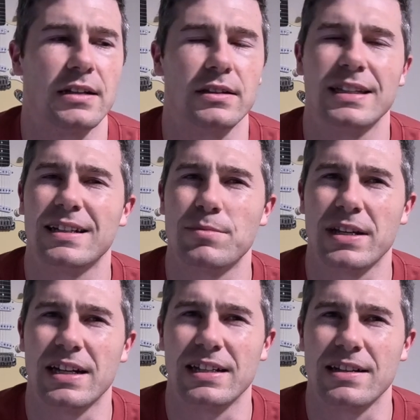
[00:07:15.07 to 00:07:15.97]
a little
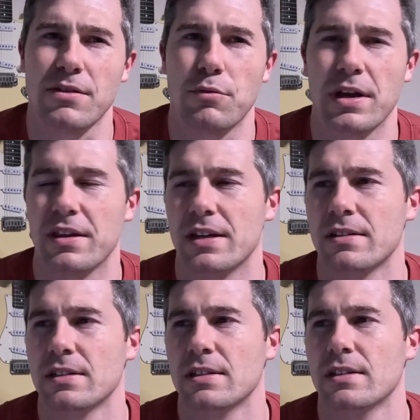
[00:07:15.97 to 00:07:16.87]
bit under the weather.
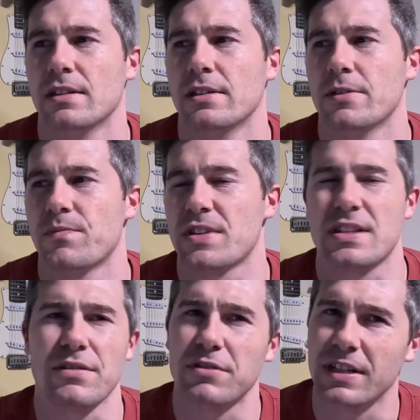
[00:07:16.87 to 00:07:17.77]
It's
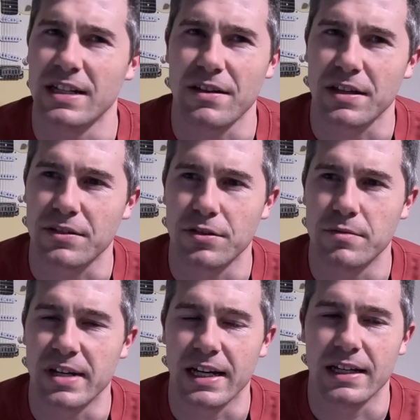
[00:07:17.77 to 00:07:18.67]
definitely nothing too
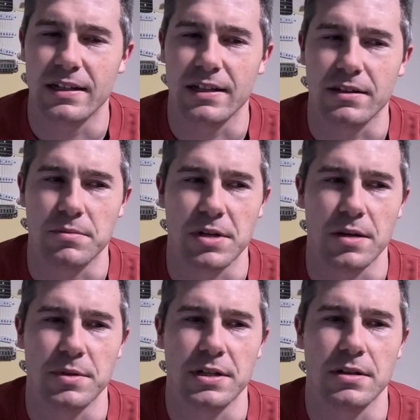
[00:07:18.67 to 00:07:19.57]
bad at the
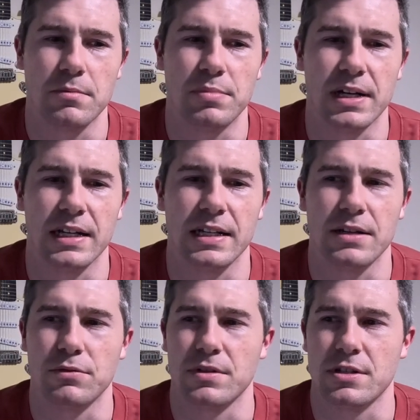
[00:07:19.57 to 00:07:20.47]
moment, but
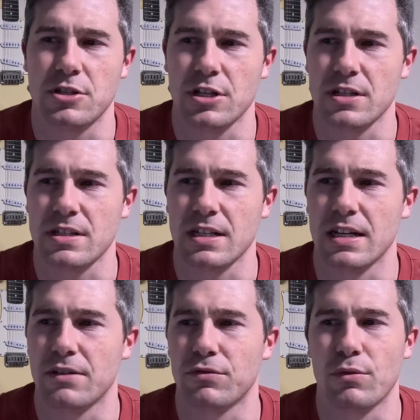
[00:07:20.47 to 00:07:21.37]
it was just
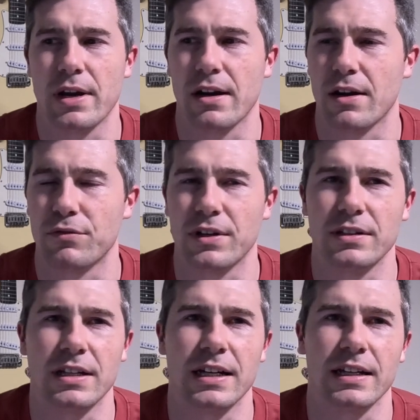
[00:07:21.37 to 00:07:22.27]
enough where I
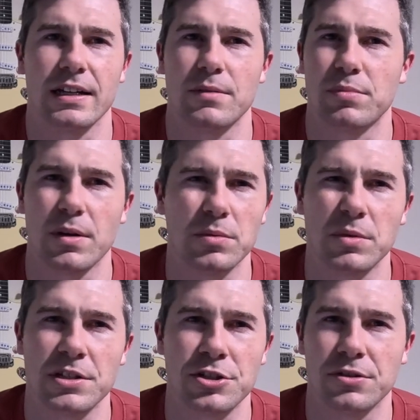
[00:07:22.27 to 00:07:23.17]
felt like I
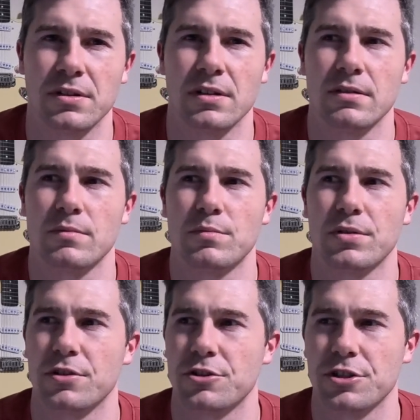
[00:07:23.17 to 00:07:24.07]
probably shouldn't
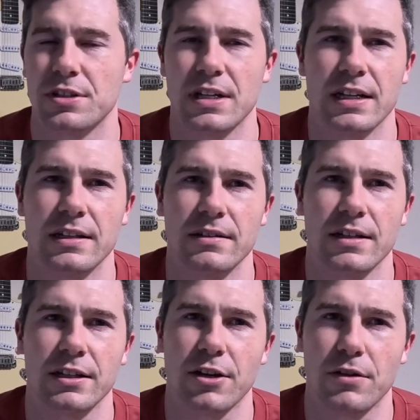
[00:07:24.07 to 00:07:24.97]
push it
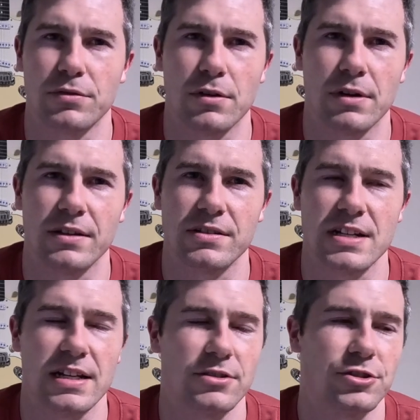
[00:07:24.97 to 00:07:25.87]
and go for a run
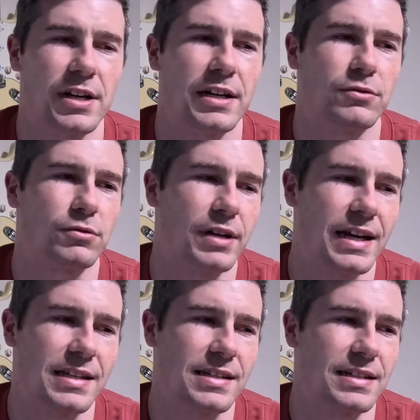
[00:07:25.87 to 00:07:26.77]
today. I'll try and
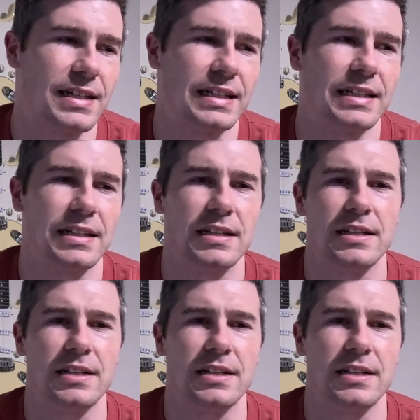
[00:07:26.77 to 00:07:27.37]
rest and